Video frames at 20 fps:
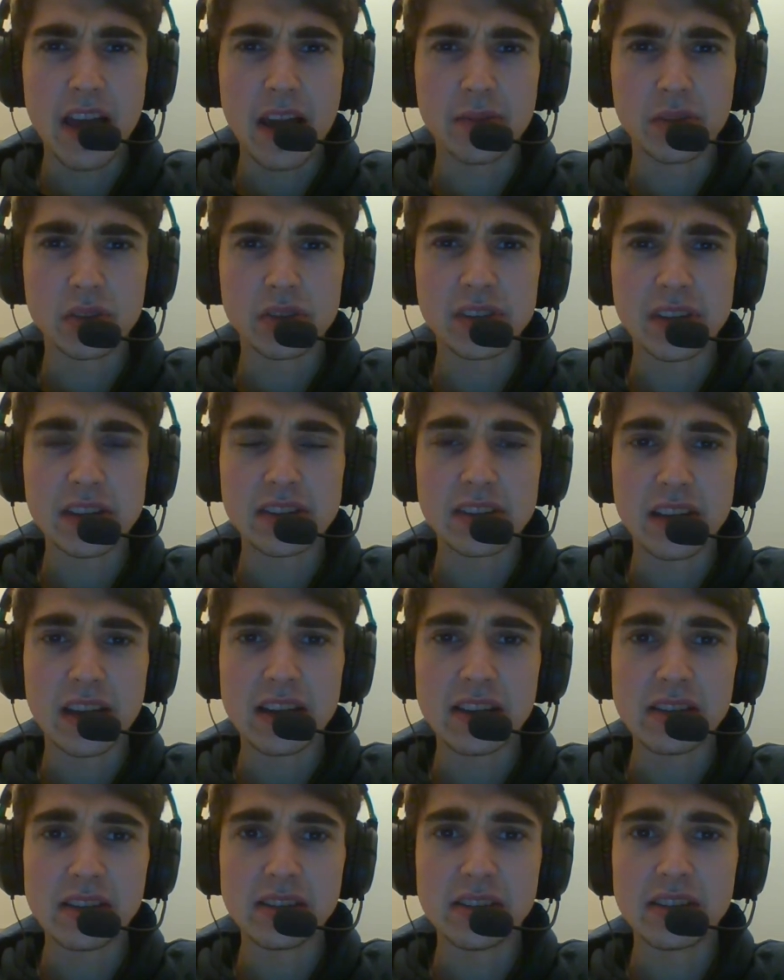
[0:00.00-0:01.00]
ever since
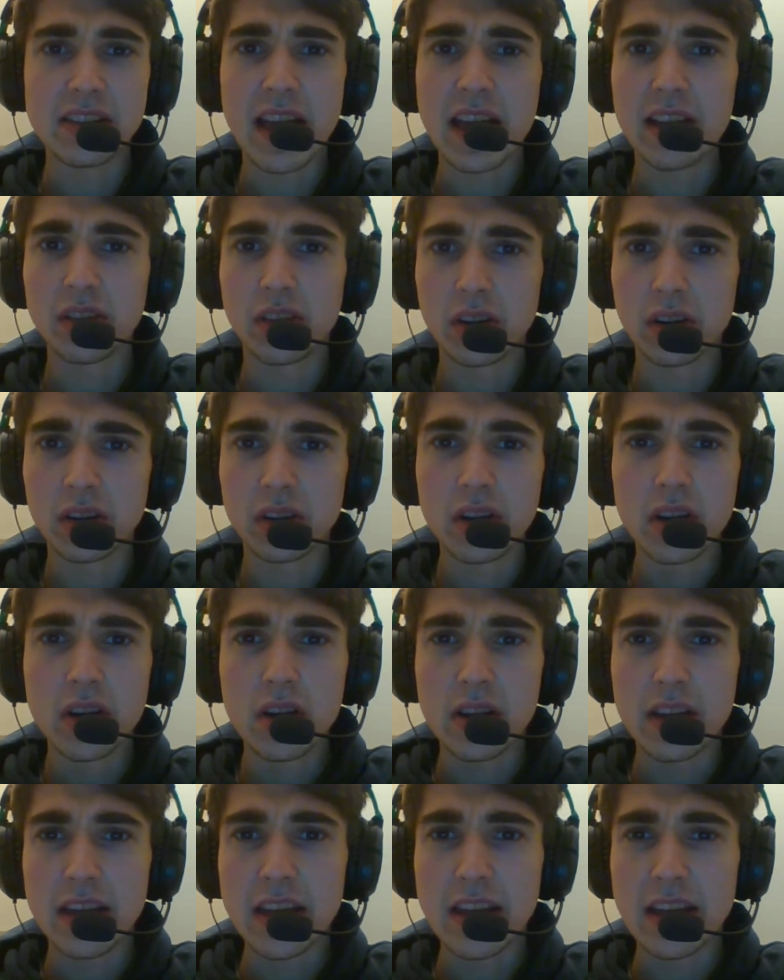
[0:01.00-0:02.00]
uh, Zeitler
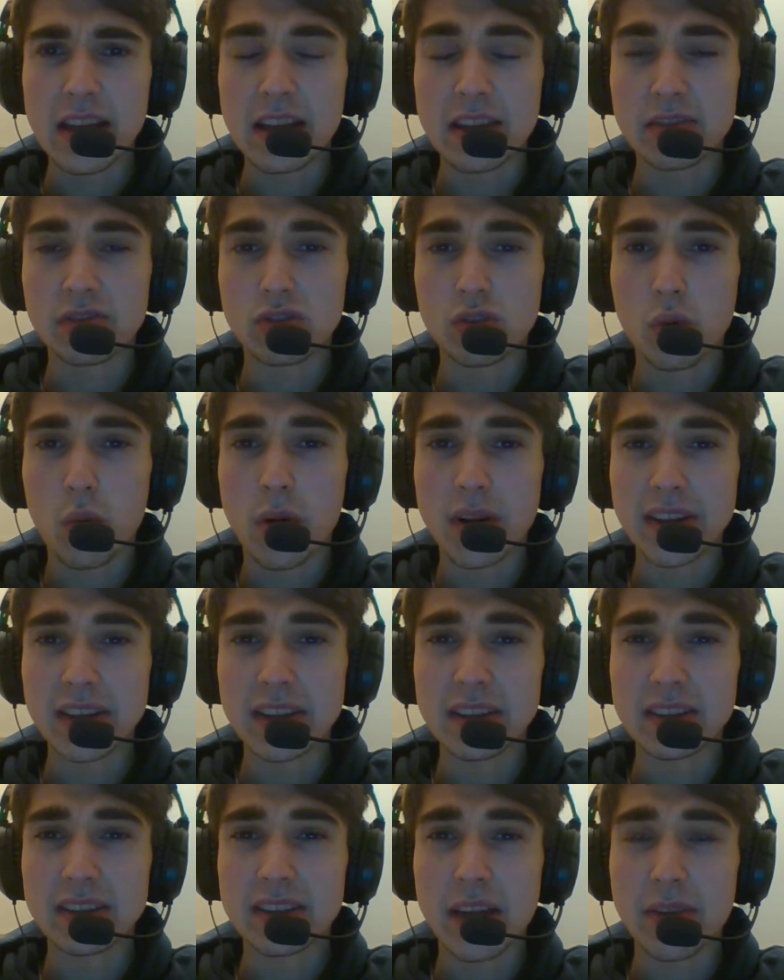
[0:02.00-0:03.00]
in
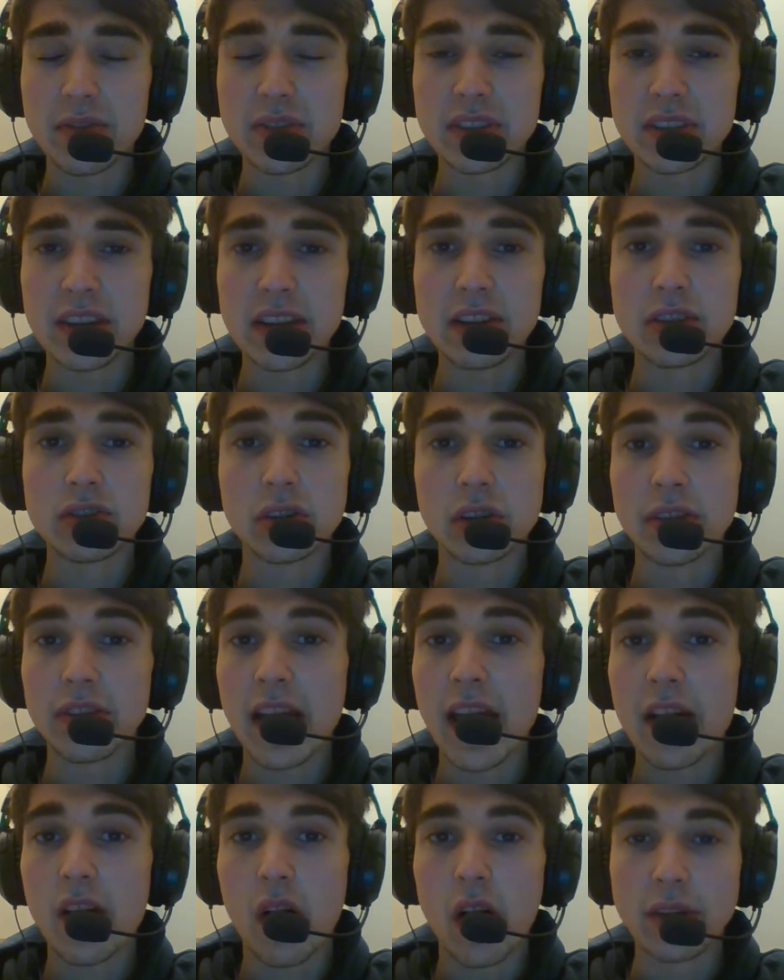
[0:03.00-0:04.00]
2017 during
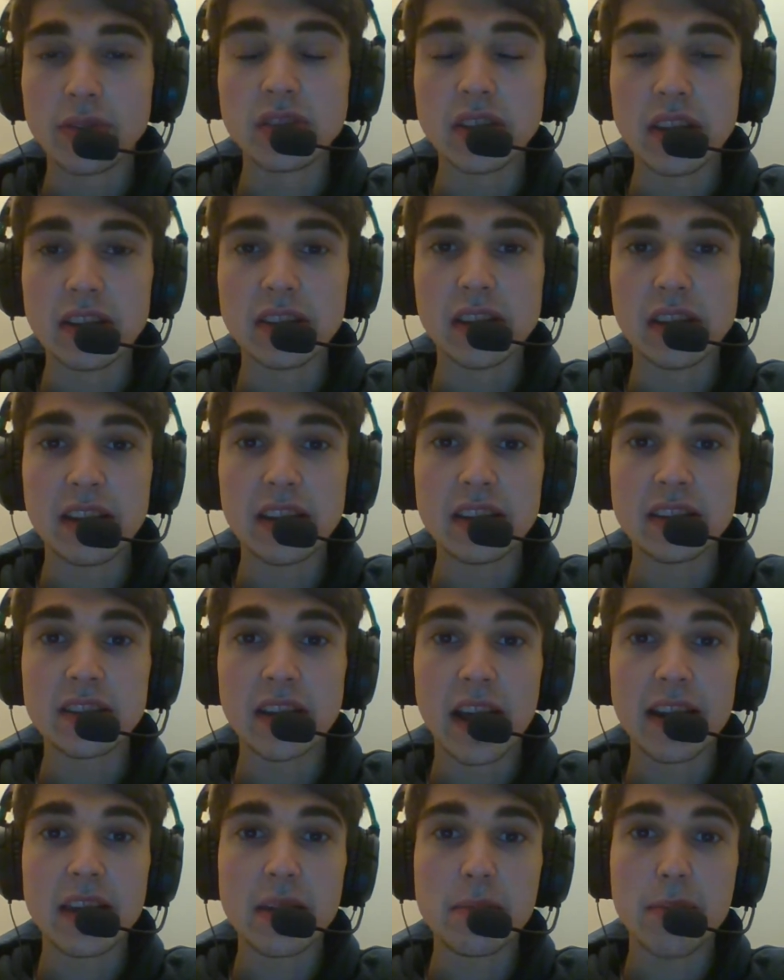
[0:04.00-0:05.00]
that offseason, he
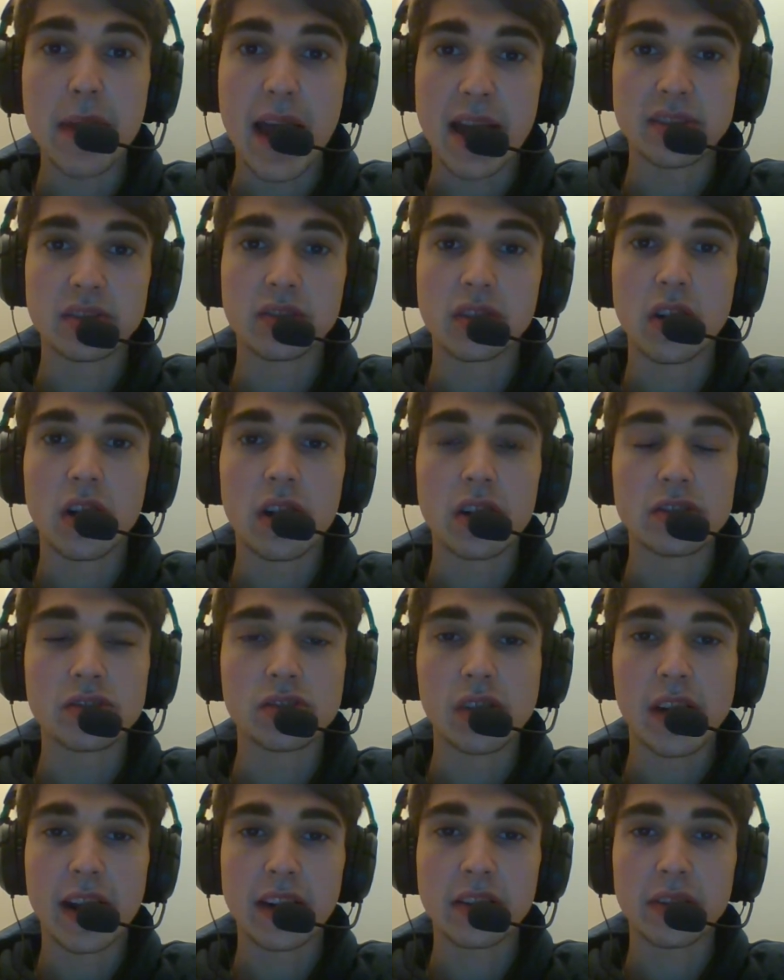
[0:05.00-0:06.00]
signed a massive
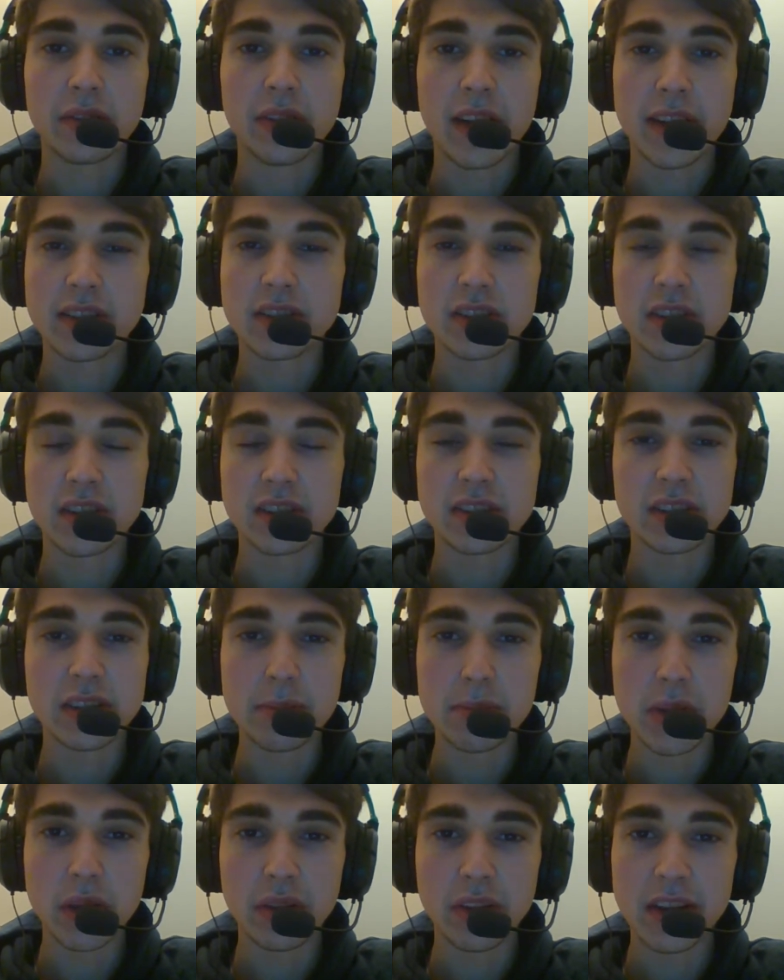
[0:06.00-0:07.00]
contract of like
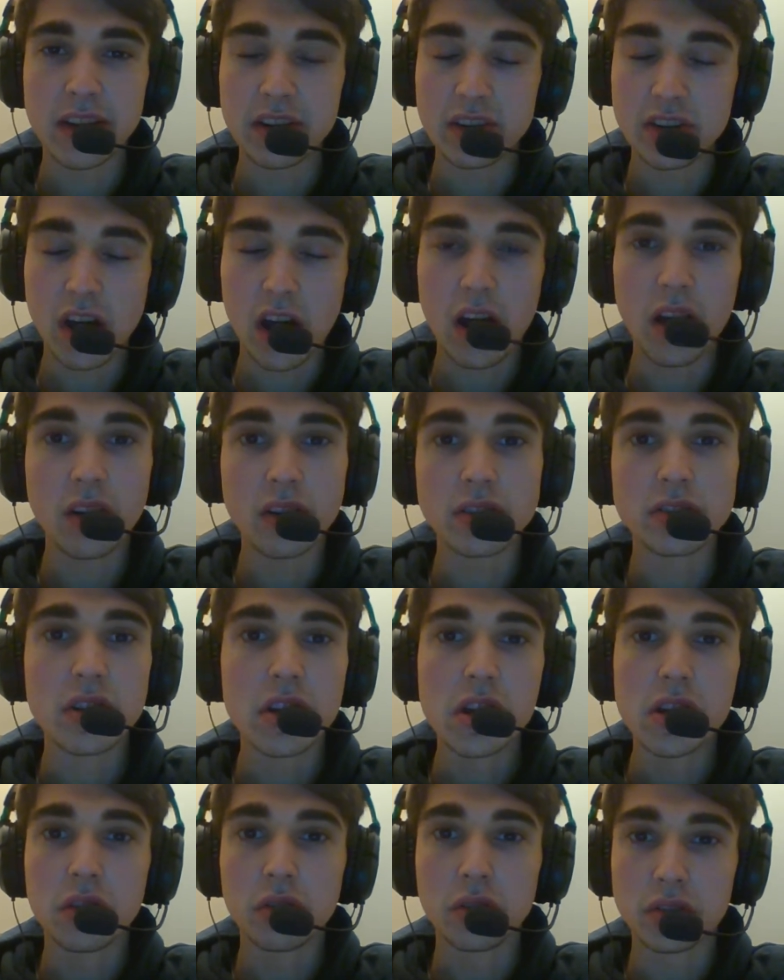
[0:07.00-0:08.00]
$60 million.
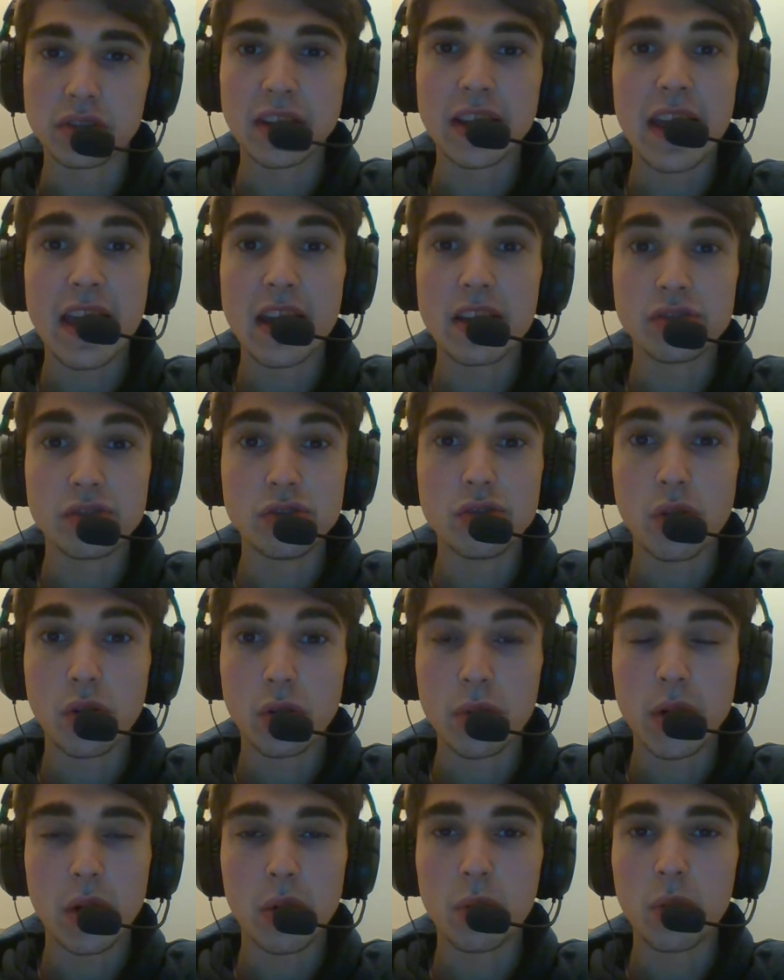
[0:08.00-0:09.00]
Looks like Andrew
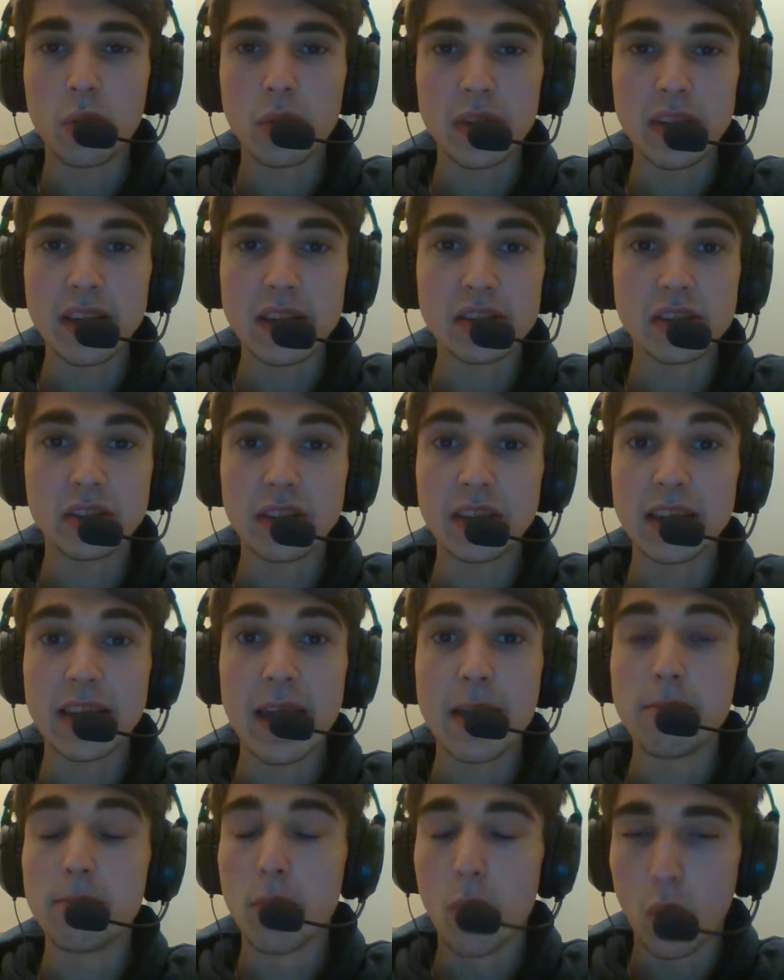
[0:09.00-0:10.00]
Norwell would easily
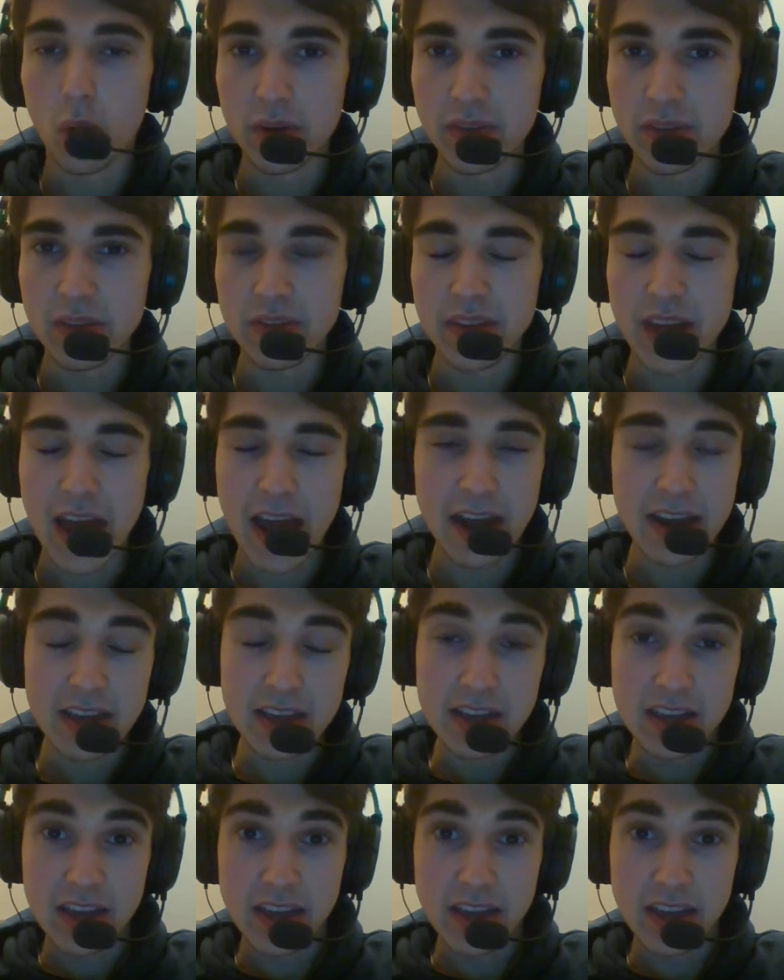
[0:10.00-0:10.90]
get more than that.